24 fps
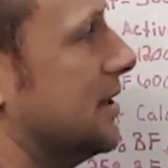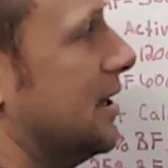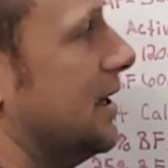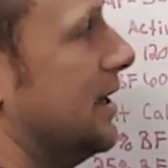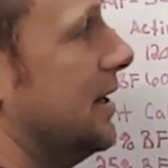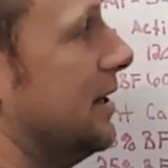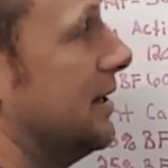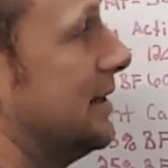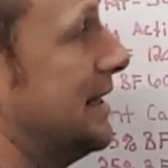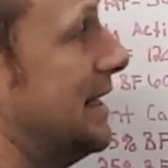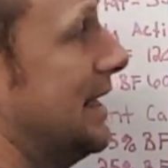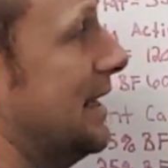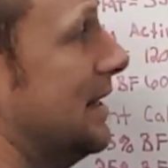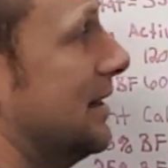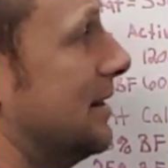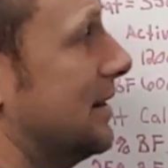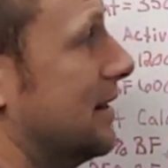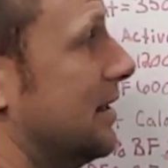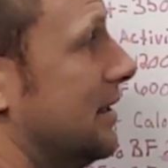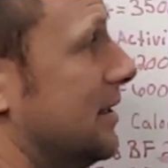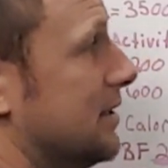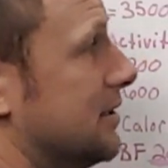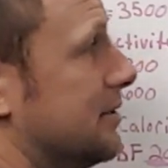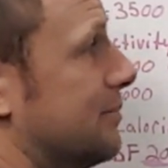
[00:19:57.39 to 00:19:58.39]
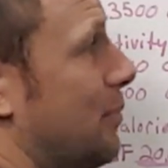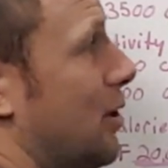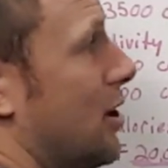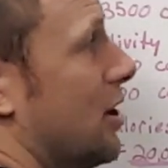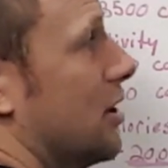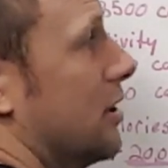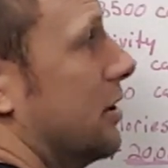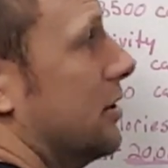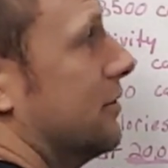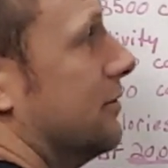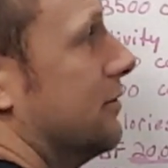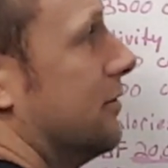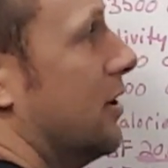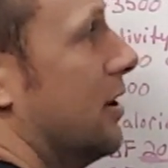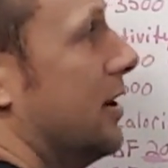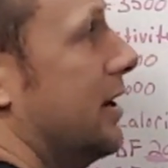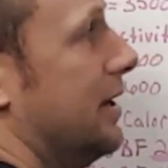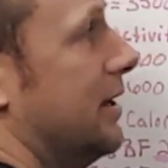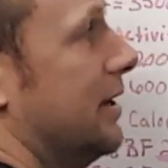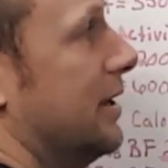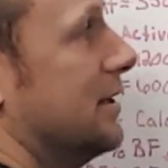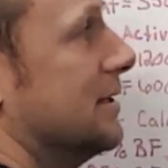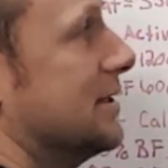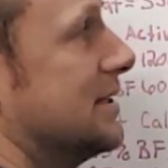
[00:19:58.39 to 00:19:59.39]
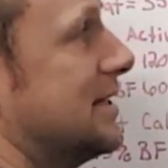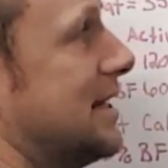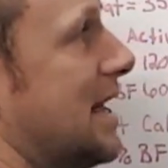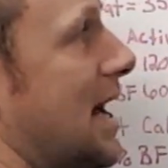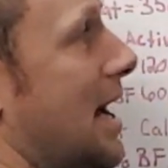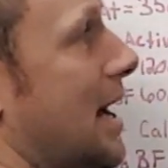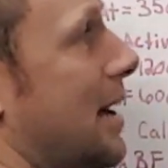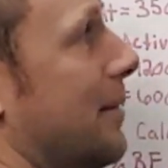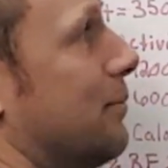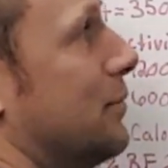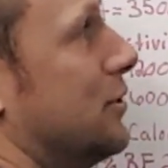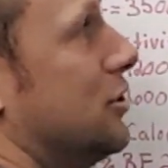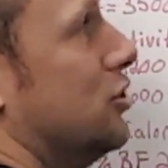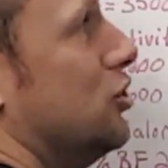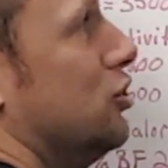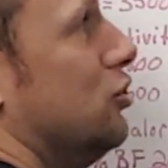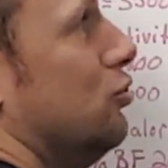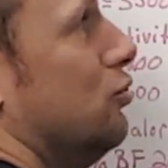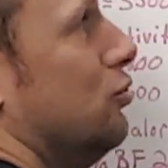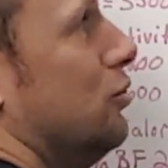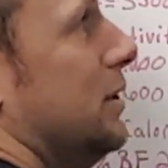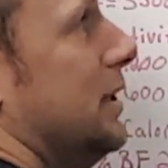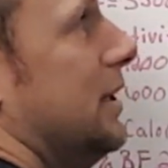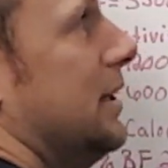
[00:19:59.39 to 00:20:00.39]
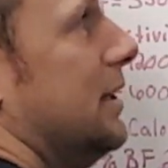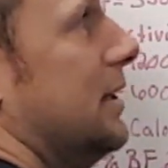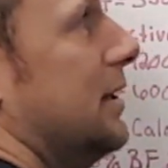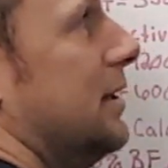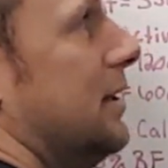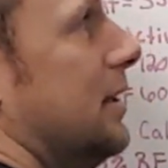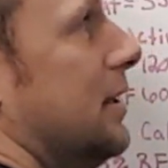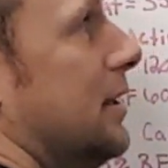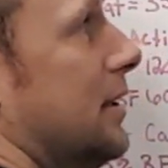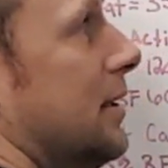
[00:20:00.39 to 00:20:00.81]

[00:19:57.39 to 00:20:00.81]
and get this part right and stop doing